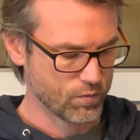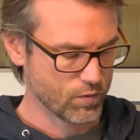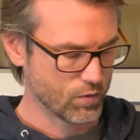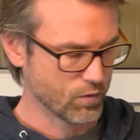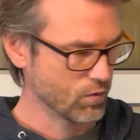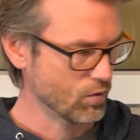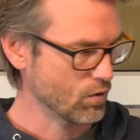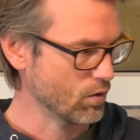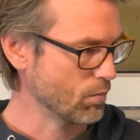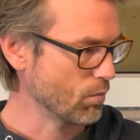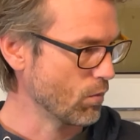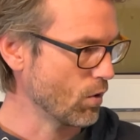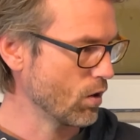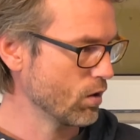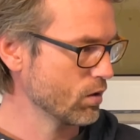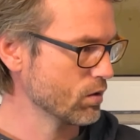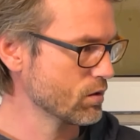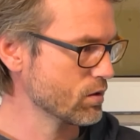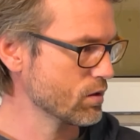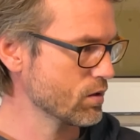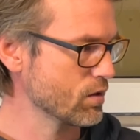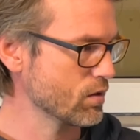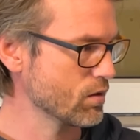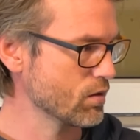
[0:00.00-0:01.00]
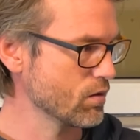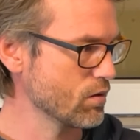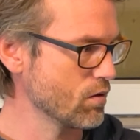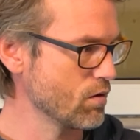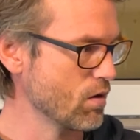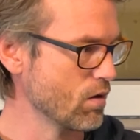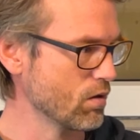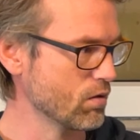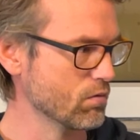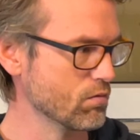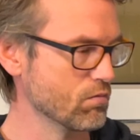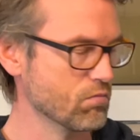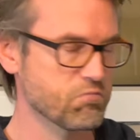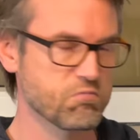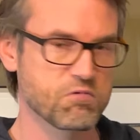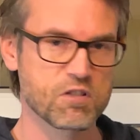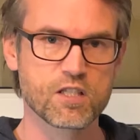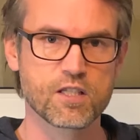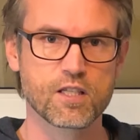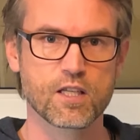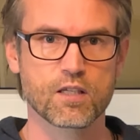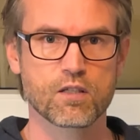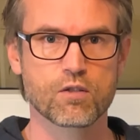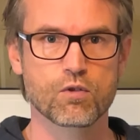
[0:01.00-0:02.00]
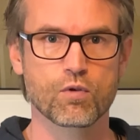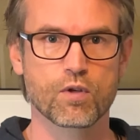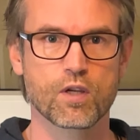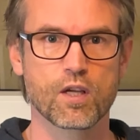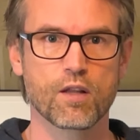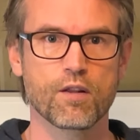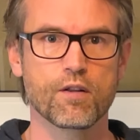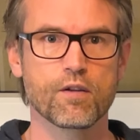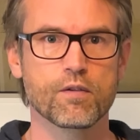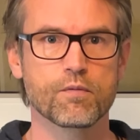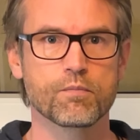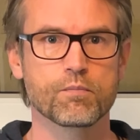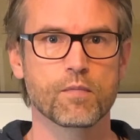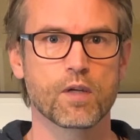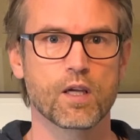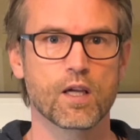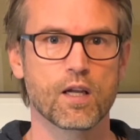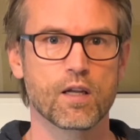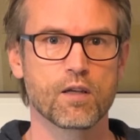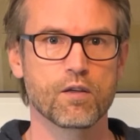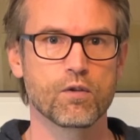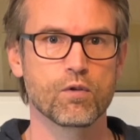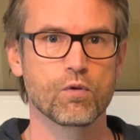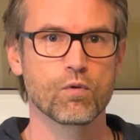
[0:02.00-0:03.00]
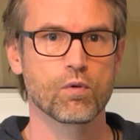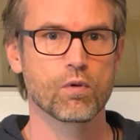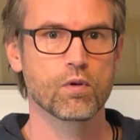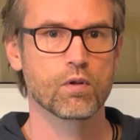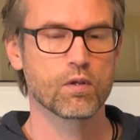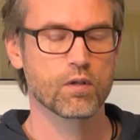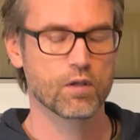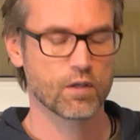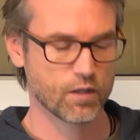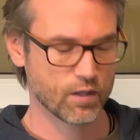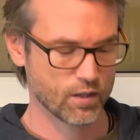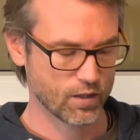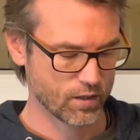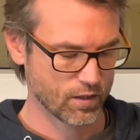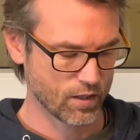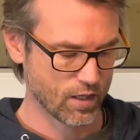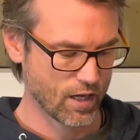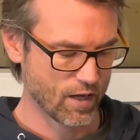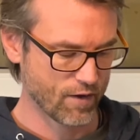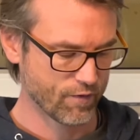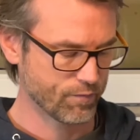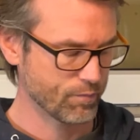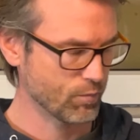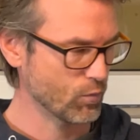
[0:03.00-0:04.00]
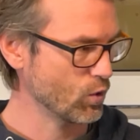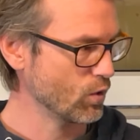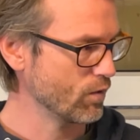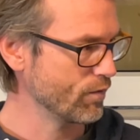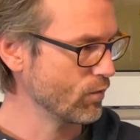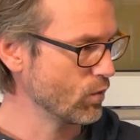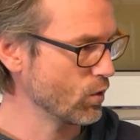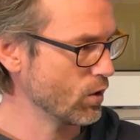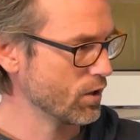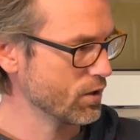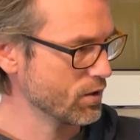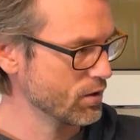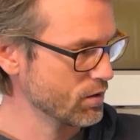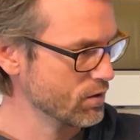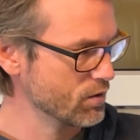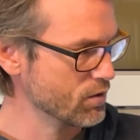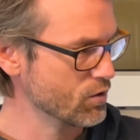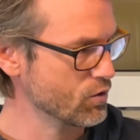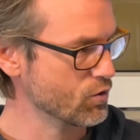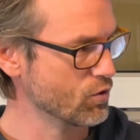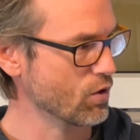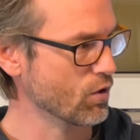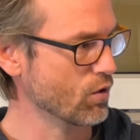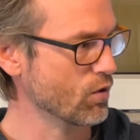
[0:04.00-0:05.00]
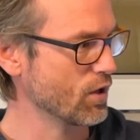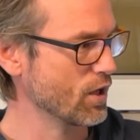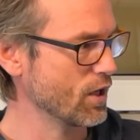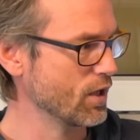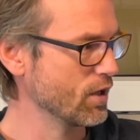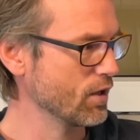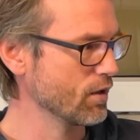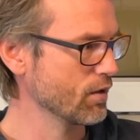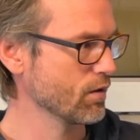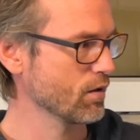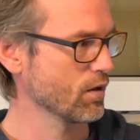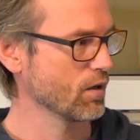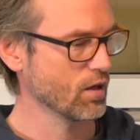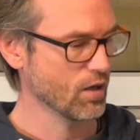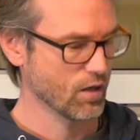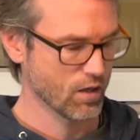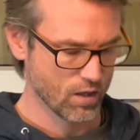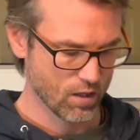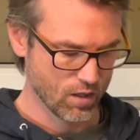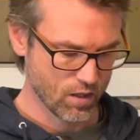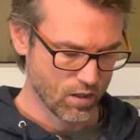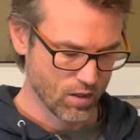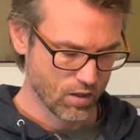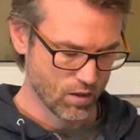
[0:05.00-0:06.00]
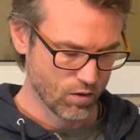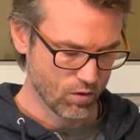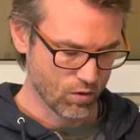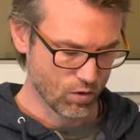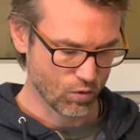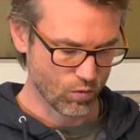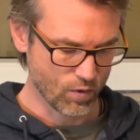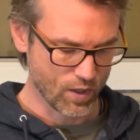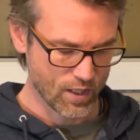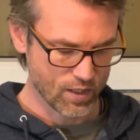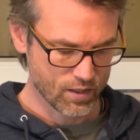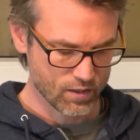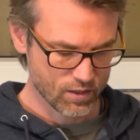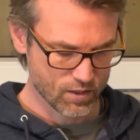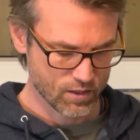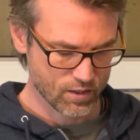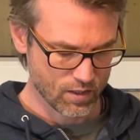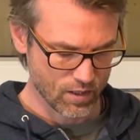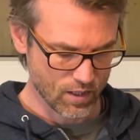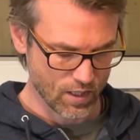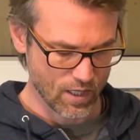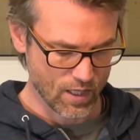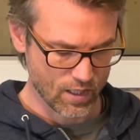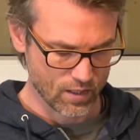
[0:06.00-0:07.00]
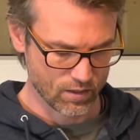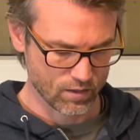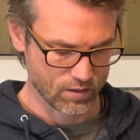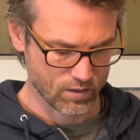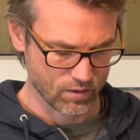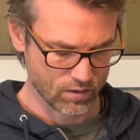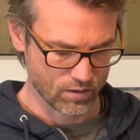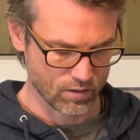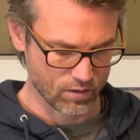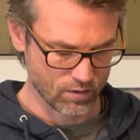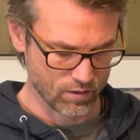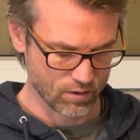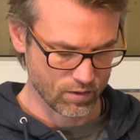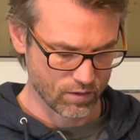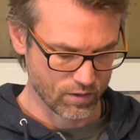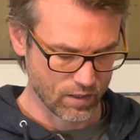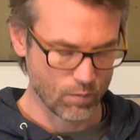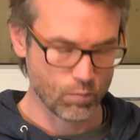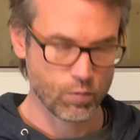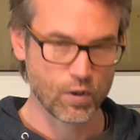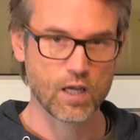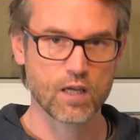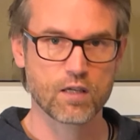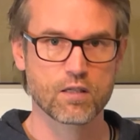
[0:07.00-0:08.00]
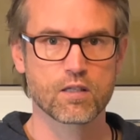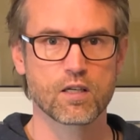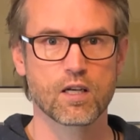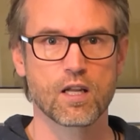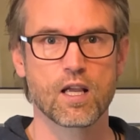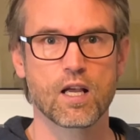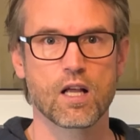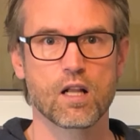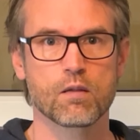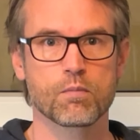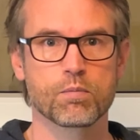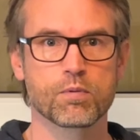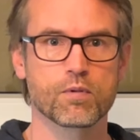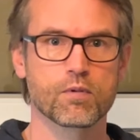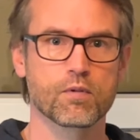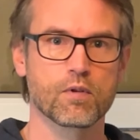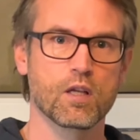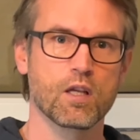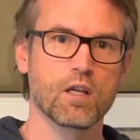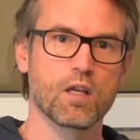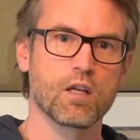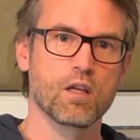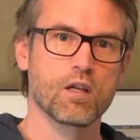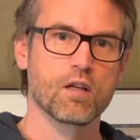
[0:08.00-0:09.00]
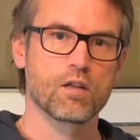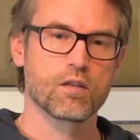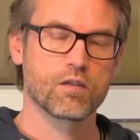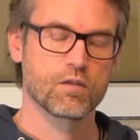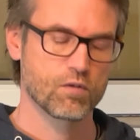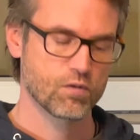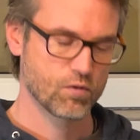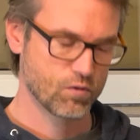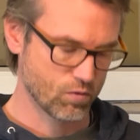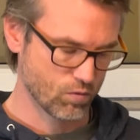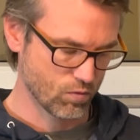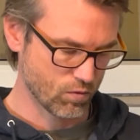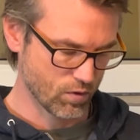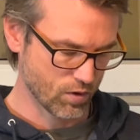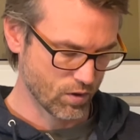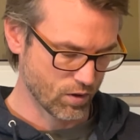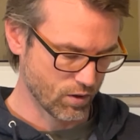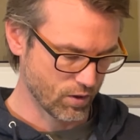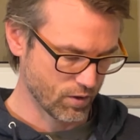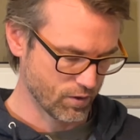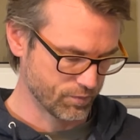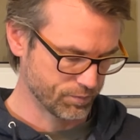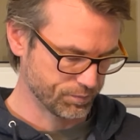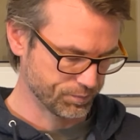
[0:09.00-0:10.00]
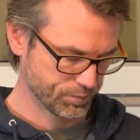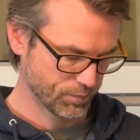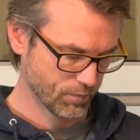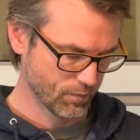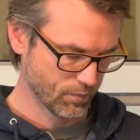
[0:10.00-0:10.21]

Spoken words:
malts not stick together, and you'll have more wort circulating your grains, and that would actually help to